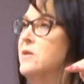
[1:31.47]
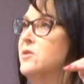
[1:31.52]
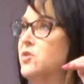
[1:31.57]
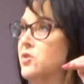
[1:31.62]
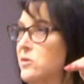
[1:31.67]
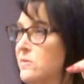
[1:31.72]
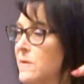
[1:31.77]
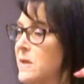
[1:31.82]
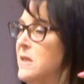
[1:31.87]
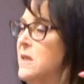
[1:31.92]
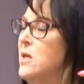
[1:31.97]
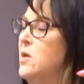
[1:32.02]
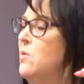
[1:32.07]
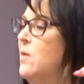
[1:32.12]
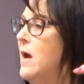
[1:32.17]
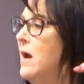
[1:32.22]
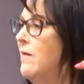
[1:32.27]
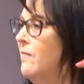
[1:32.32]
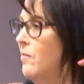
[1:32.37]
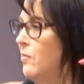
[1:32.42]
assuming that you
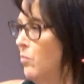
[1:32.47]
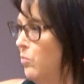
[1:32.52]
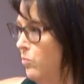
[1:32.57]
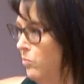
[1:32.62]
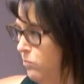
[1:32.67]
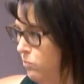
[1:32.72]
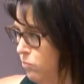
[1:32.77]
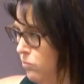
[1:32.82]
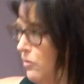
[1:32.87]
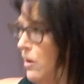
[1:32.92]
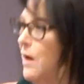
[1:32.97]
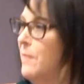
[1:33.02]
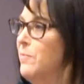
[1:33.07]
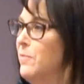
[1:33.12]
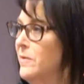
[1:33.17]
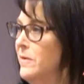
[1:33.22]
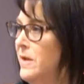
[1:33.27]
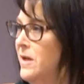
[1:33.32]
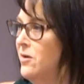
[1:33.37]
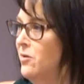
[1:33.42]
have a
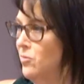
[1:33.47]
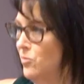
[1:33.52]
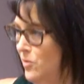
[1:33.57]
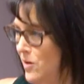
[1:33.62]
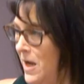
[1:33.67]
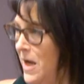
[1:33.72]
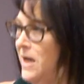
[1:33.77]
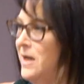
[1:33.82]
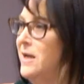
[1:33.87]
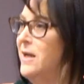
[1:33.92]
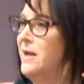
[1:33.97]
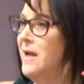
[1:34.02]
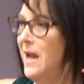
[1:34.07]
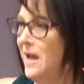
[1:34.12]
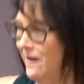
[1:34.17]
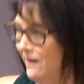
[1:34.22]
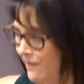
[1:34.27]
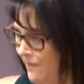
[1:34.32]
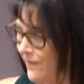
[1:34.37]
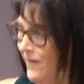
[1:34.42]
properly created
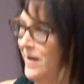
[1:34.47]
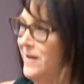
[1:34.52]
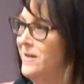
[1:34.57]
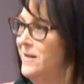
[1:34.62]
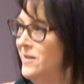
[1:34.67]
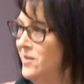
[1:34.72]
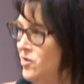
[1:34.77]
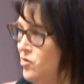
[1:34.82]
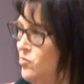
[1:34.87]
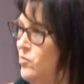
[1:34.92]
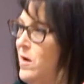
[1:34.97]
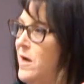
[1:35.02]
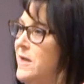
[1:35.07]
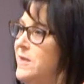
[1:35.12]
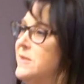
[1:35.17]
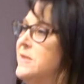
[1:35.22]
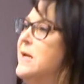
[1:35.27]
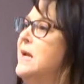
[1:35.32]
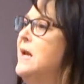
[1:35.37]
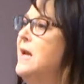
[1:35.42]
and funded
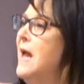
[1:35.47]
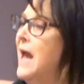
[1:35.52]
trust,